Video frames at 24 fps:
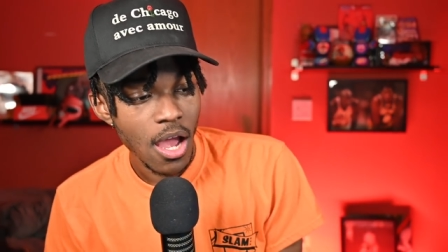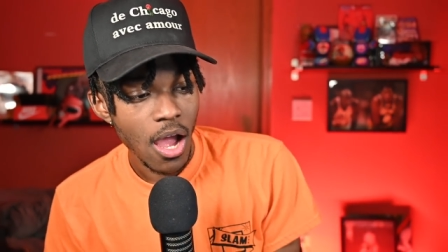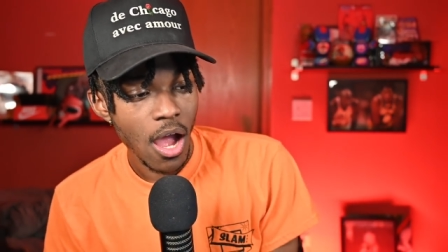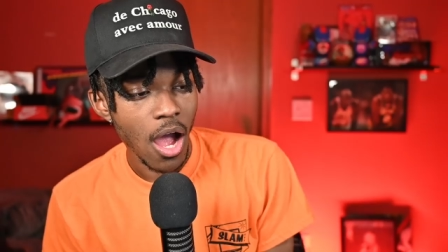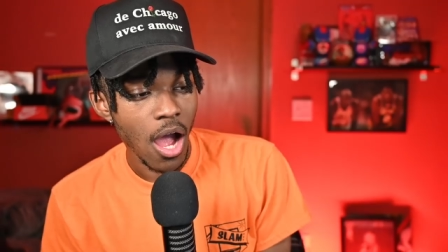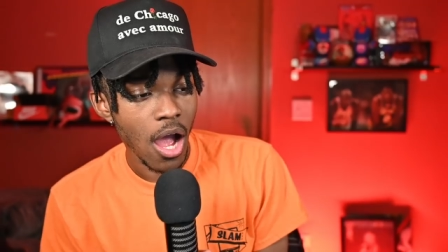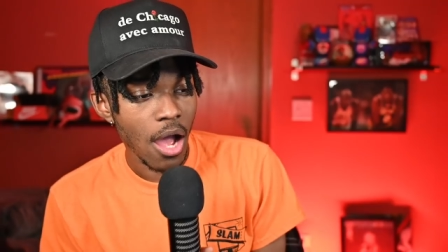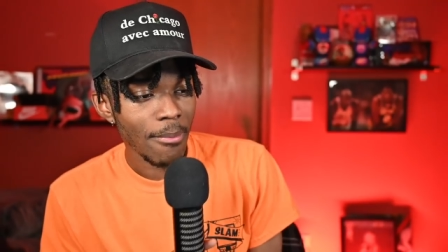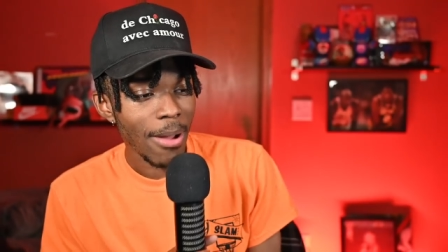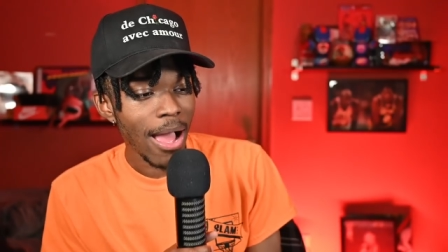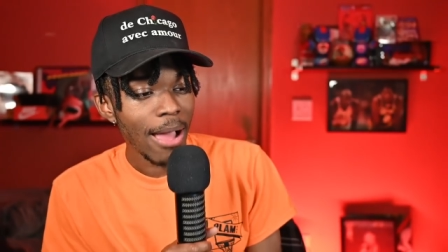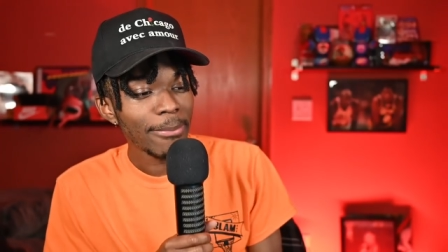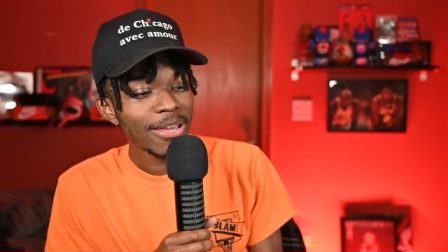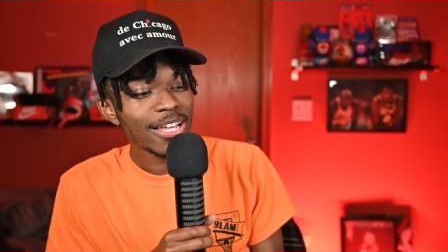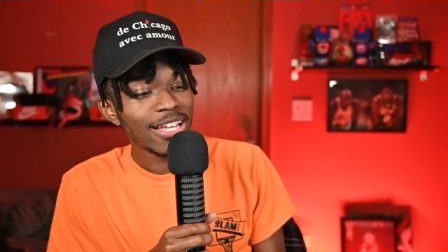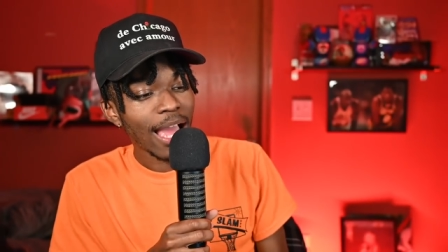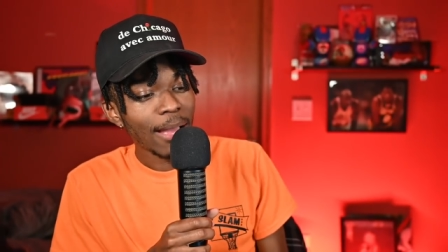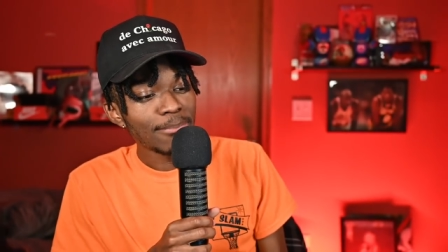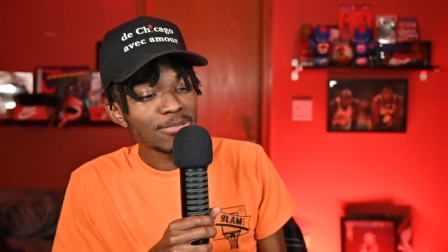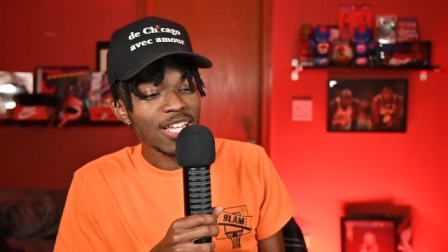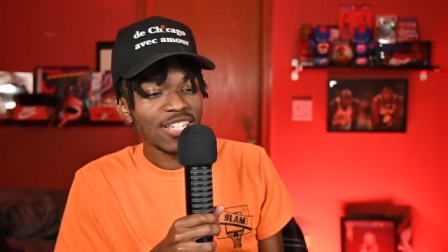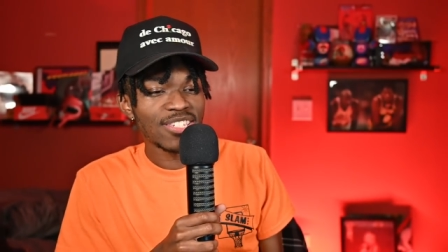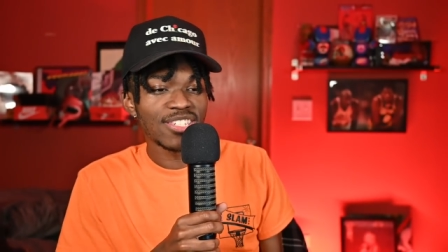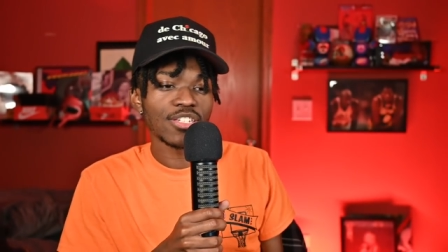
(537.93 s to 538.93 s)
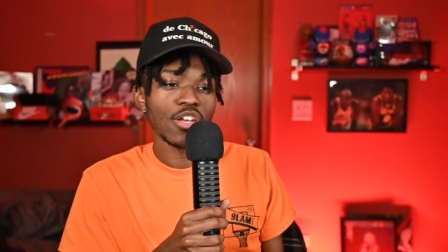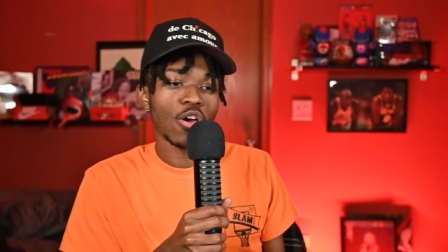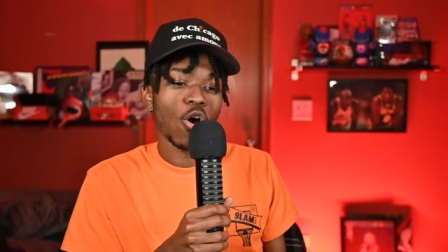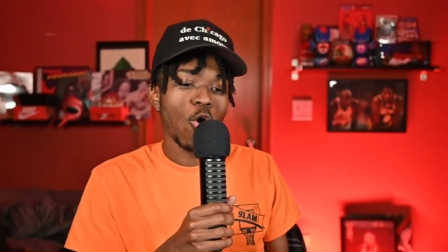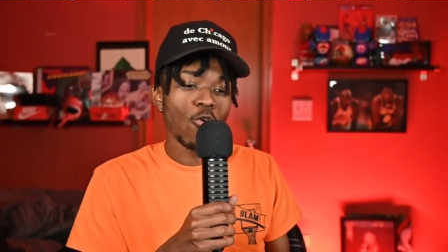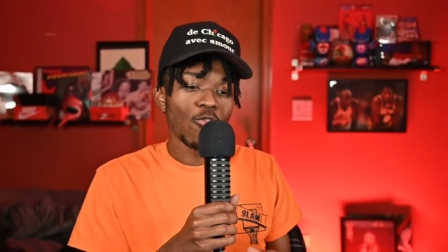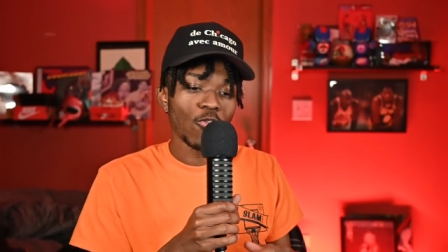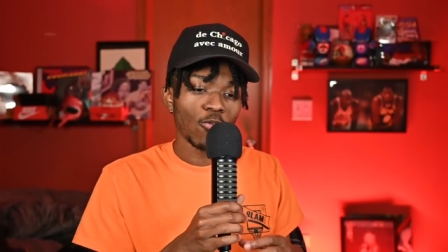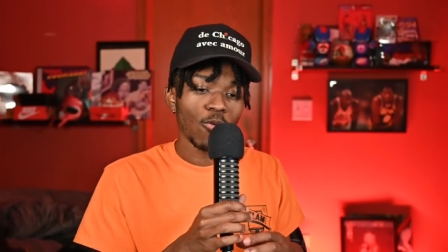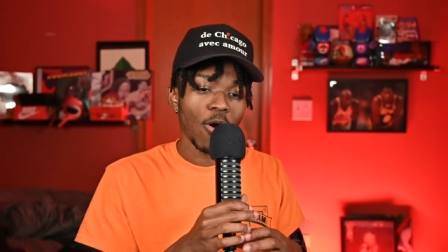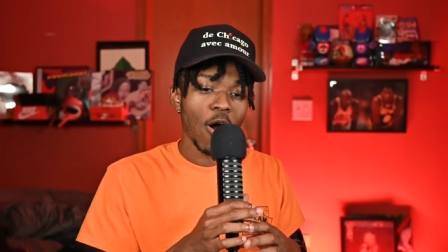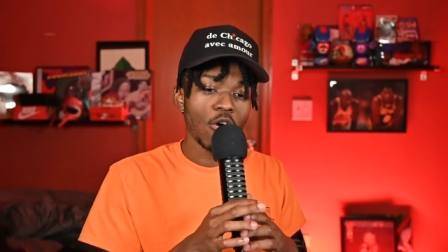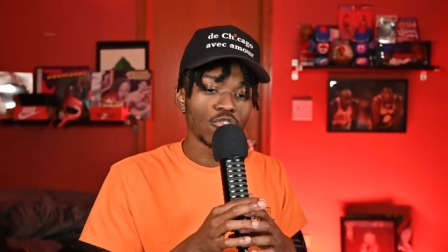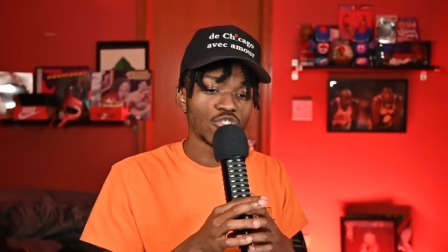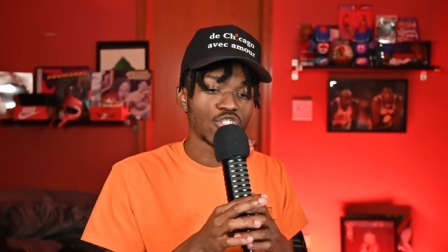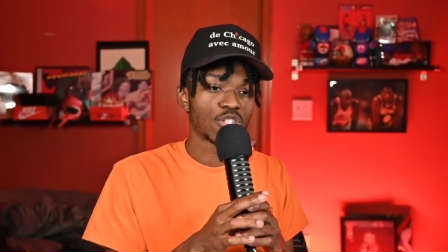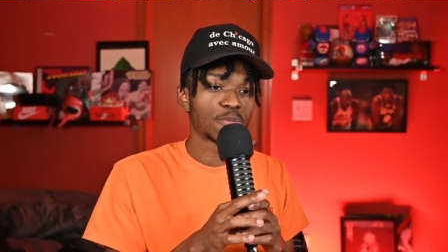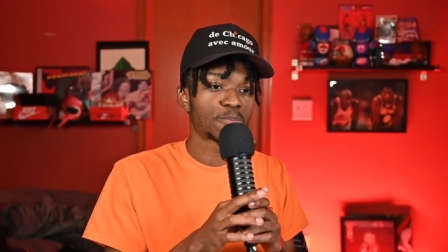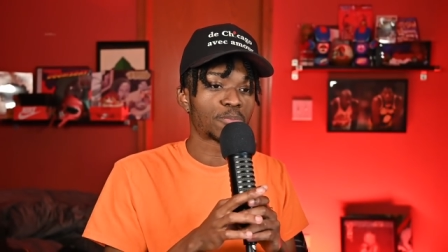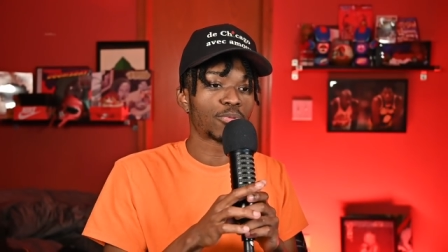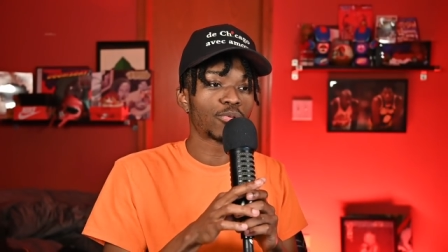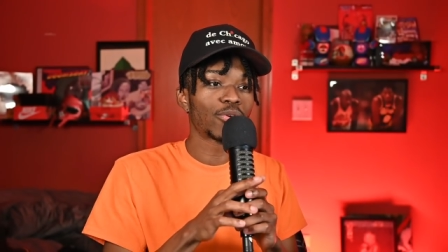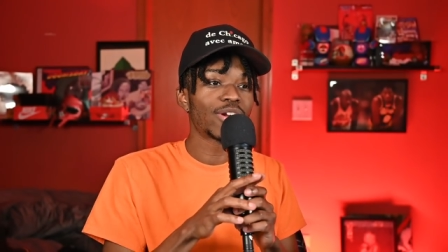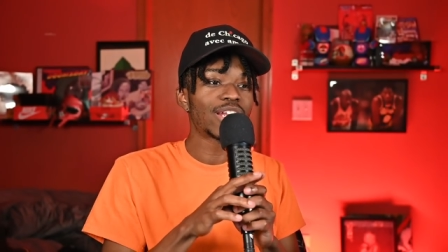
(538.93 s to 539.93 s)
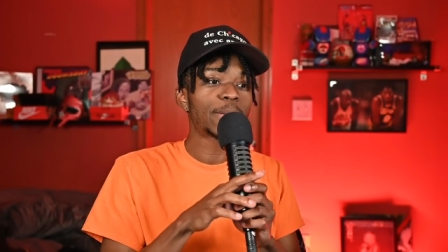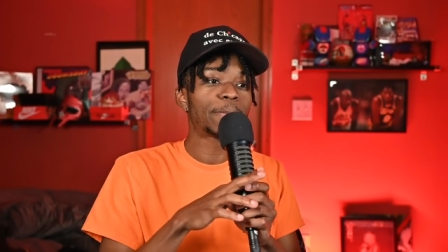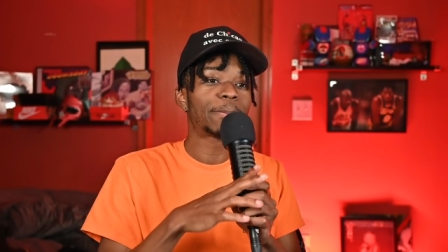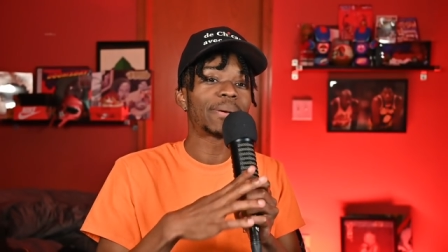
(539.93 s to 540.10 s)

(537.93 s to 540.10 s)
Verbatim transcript: Um, I I'm just overall just pretty